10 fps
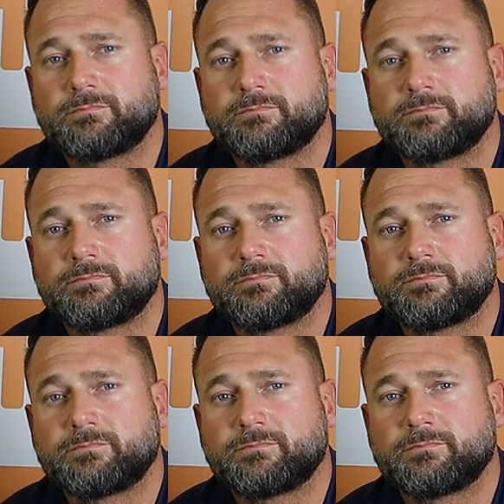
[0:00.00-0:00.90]

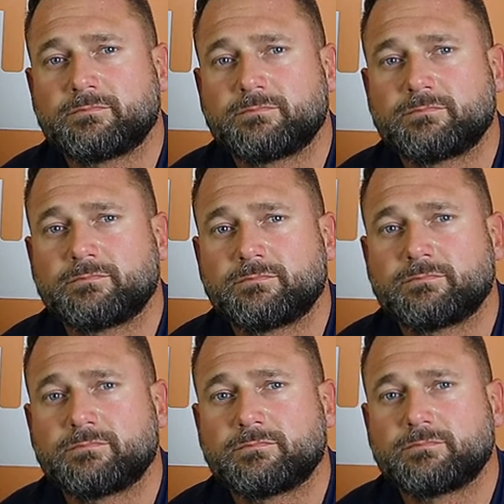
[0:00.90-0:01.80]

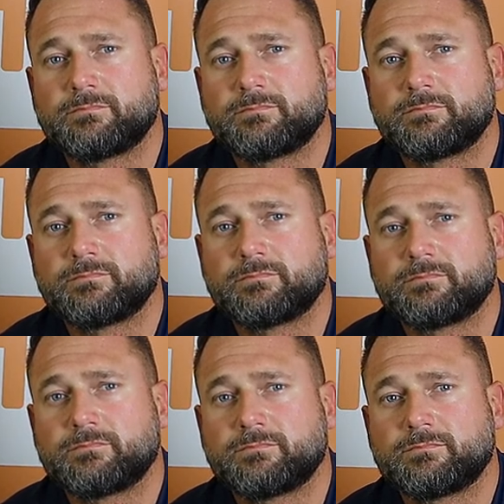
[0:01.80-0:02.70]

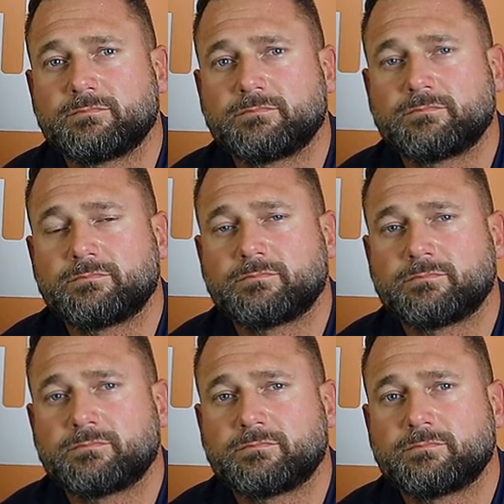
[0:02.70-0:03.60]

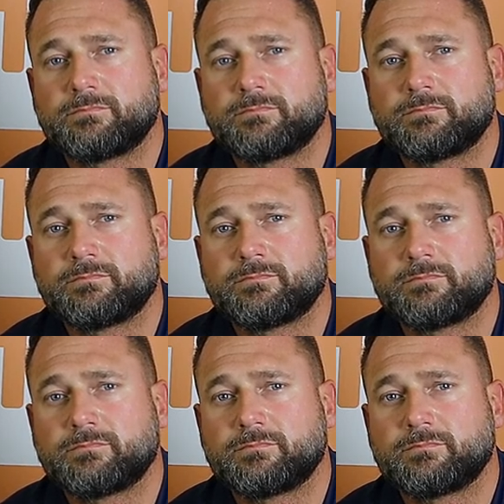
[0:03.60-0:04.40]
This person isn't speaking.